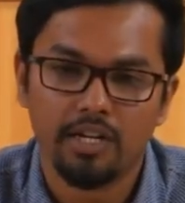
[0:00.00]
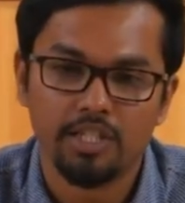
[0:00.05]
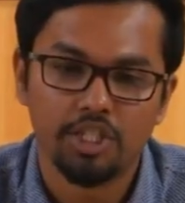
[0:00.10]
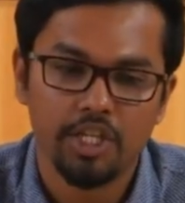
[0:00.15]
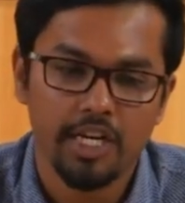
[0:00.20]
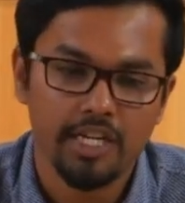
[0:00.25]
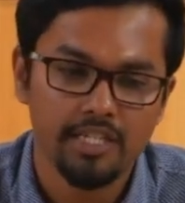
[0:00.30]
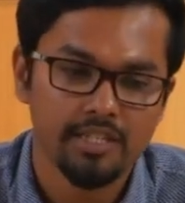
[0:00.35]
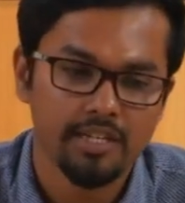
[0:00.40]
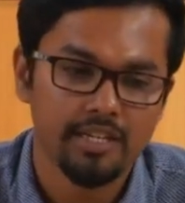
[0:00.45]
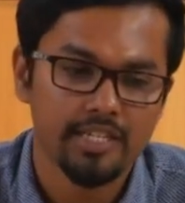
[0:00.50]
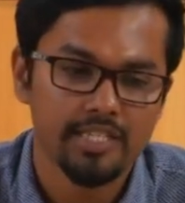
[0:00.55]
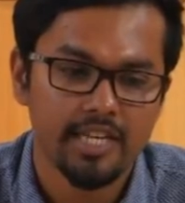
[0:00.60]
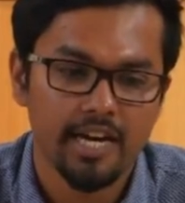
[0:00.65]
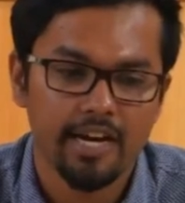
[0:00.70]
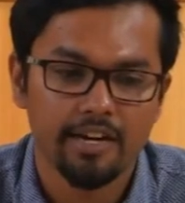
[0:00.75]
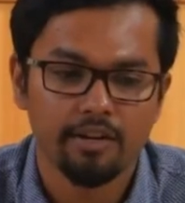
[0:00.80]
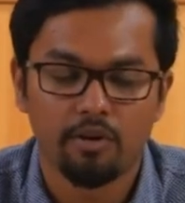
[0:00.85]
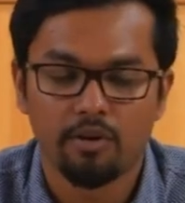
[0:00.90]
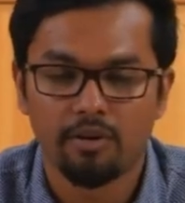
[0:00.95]
change the
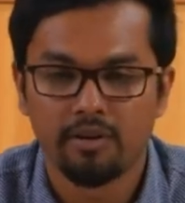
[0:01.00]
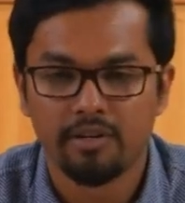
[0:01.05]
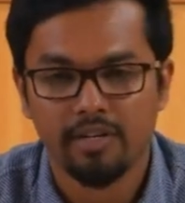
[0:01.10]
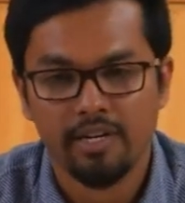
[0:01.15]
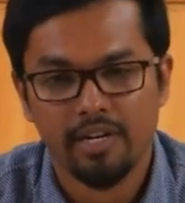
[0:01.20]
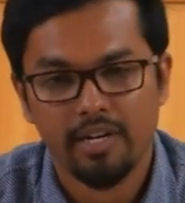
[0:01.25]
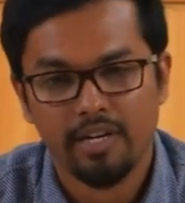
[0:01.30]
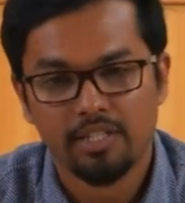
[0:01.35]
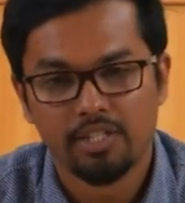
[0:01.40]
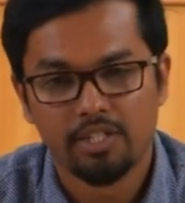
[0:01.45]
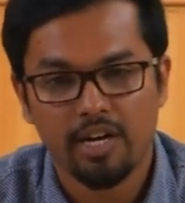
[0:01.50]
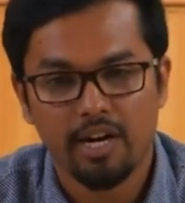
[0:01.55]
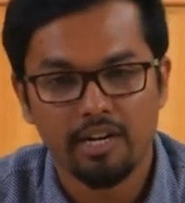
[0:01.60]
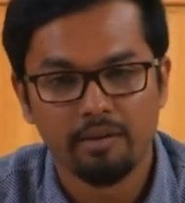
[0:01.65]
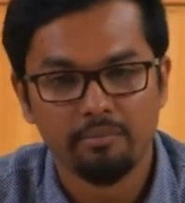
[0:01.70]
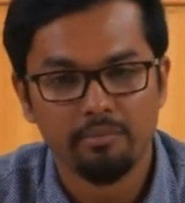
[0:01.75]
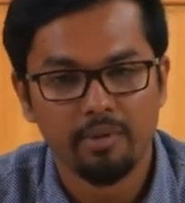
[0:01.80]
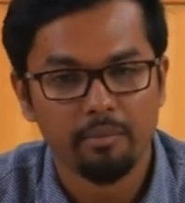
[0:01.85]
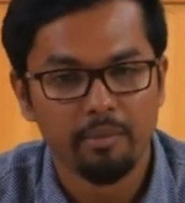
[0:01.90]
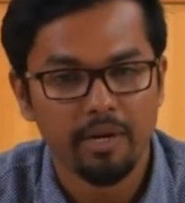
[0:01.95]
design or start
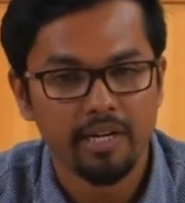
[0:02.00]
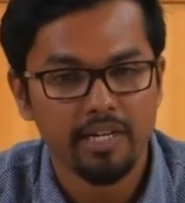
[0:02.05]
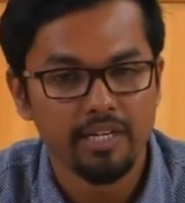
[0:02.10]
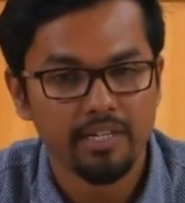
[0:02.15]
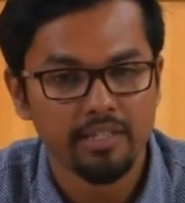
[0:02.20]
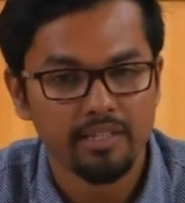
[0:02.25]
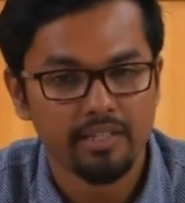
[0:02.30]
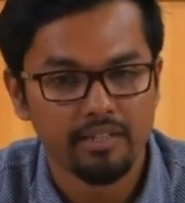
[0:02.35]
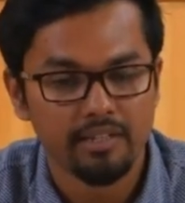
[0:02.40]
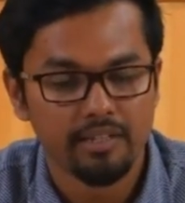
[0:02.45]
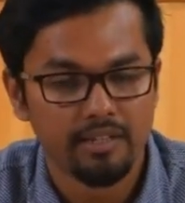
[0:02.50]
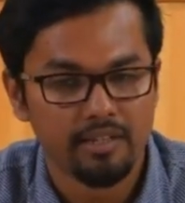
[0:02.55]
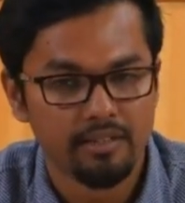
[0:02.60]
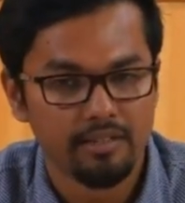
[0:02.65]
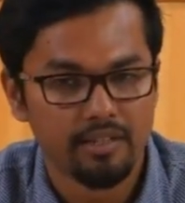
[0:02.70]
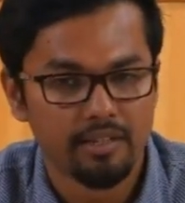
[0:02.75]
implementing the,